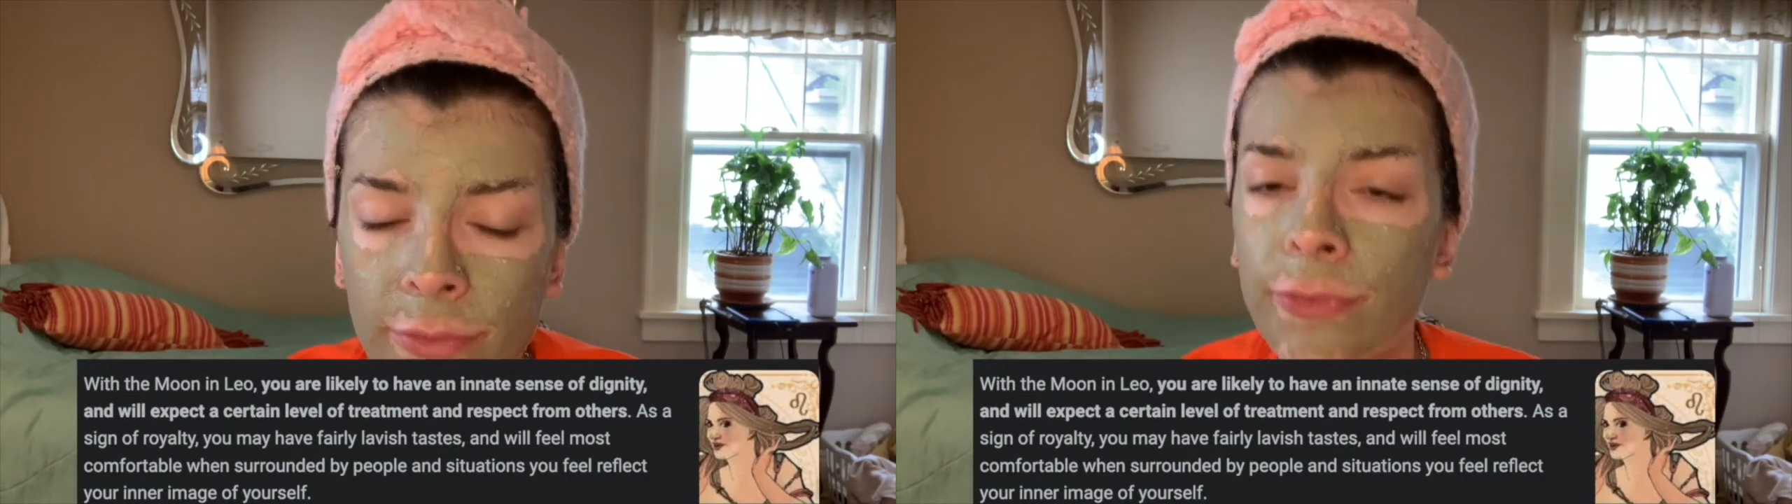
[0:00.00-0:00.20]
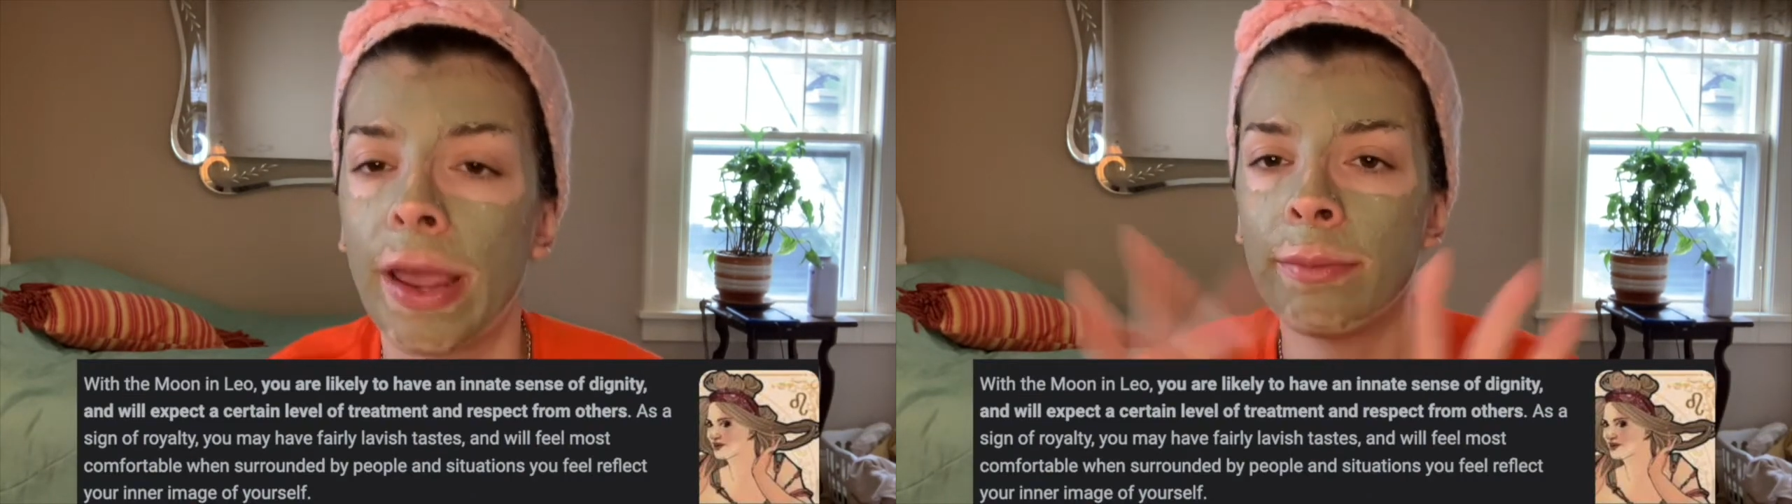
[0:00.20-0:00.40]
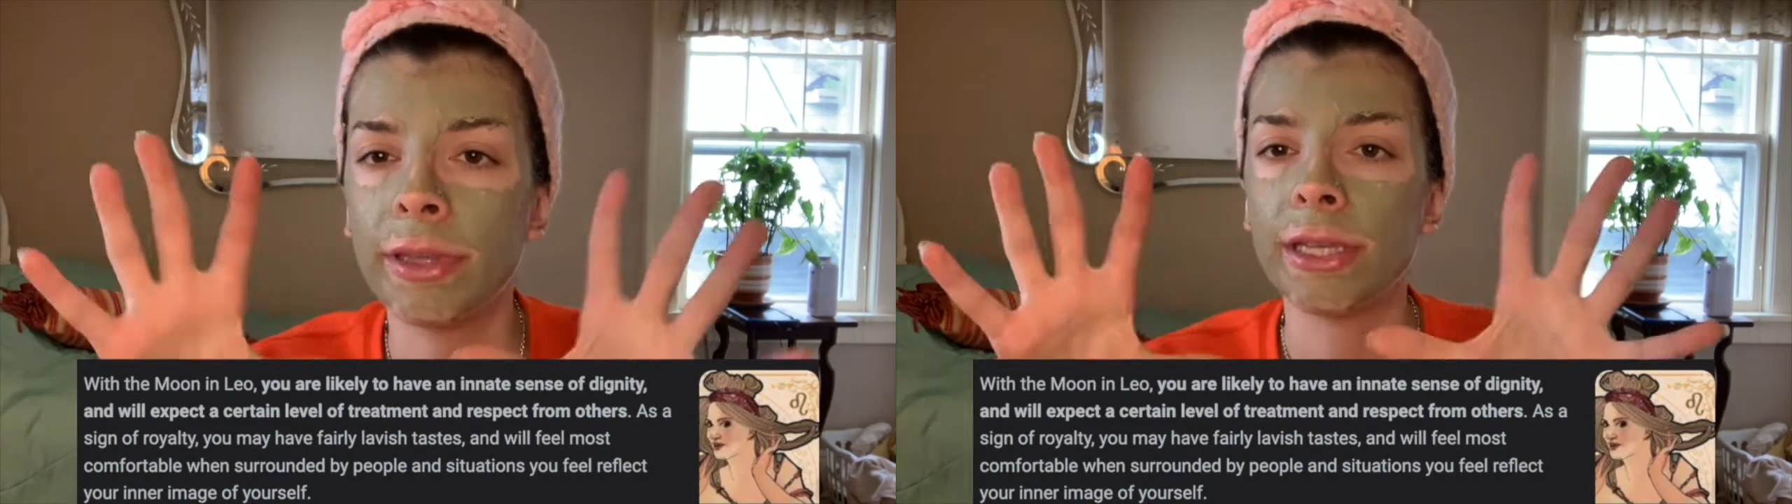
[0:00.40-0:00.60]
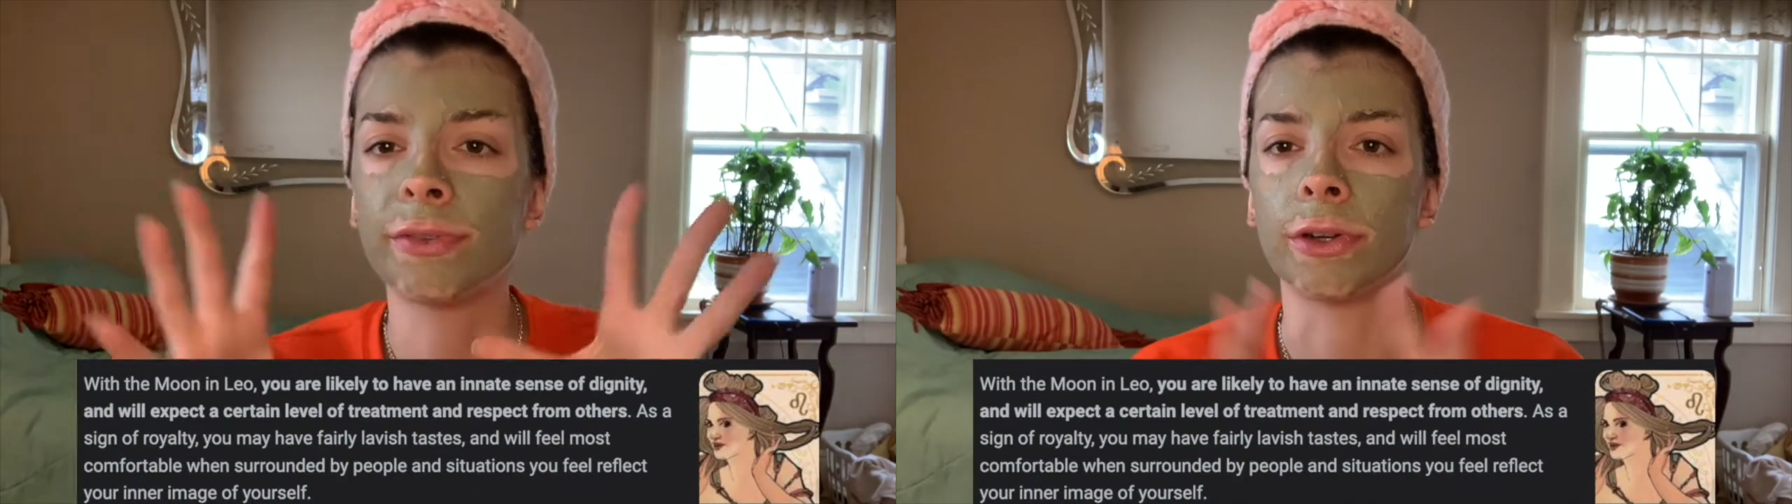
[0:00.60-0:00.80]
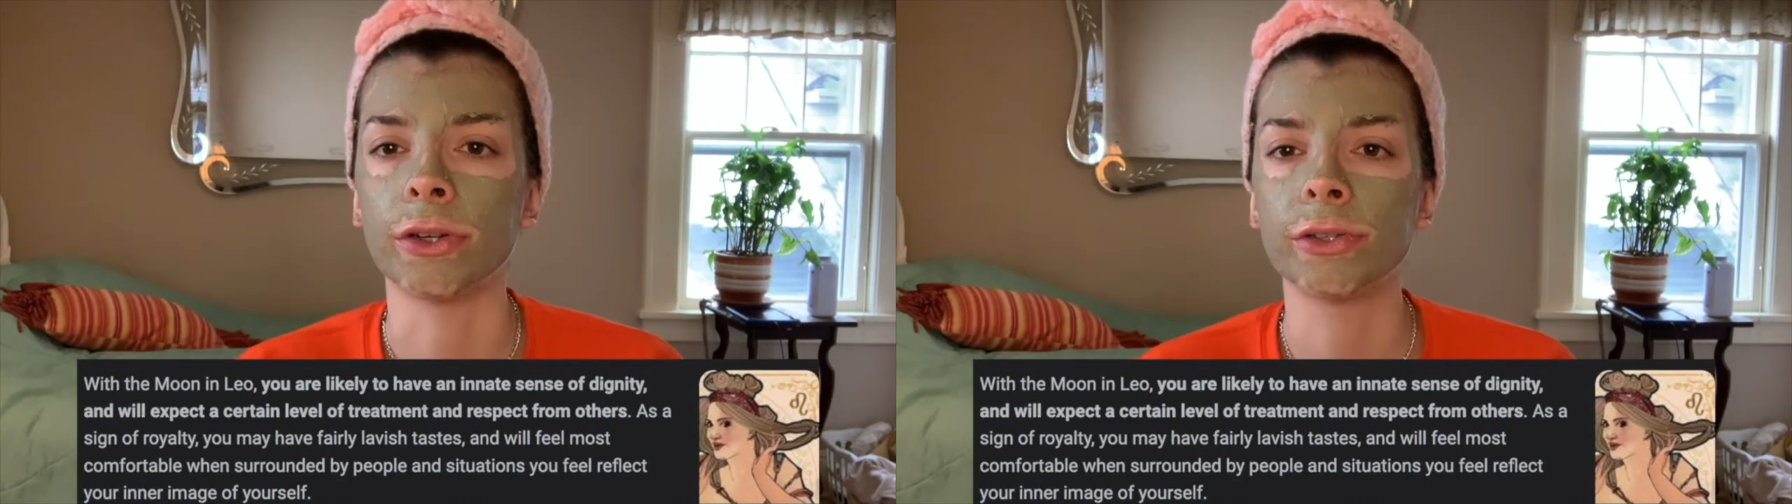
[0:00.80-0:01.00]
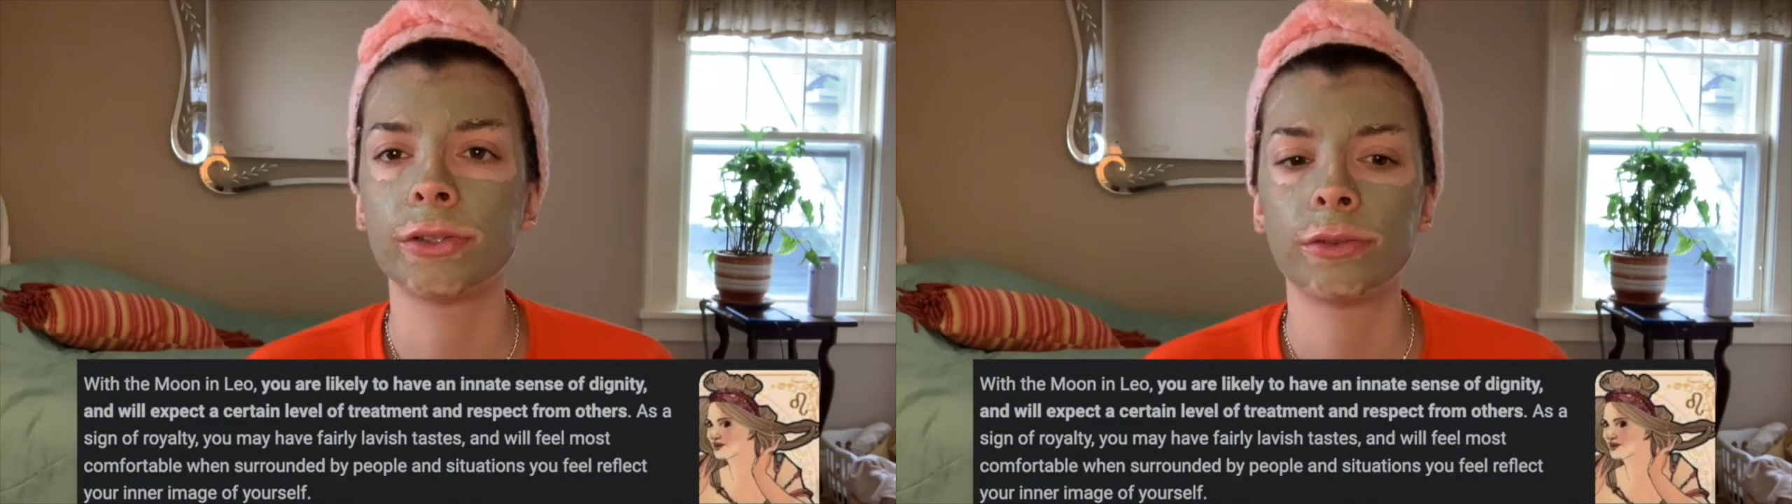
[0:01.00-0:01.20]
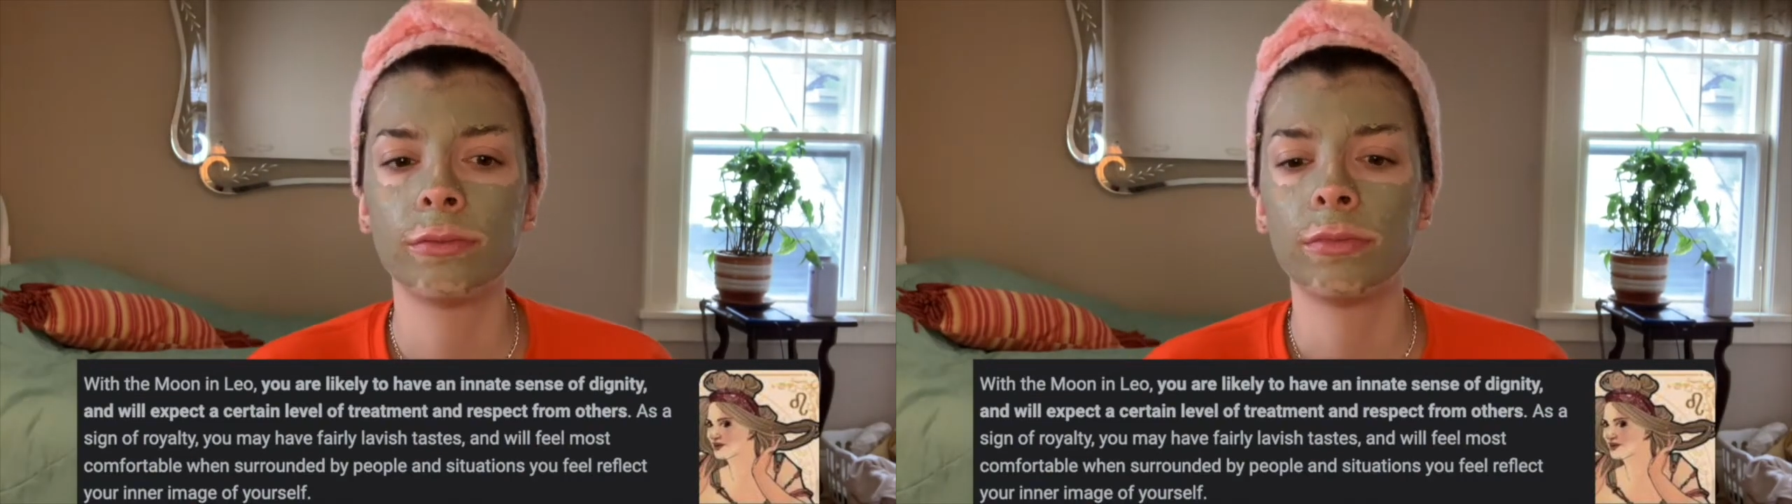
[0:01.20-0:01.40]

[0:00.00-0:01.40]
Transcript: family is first.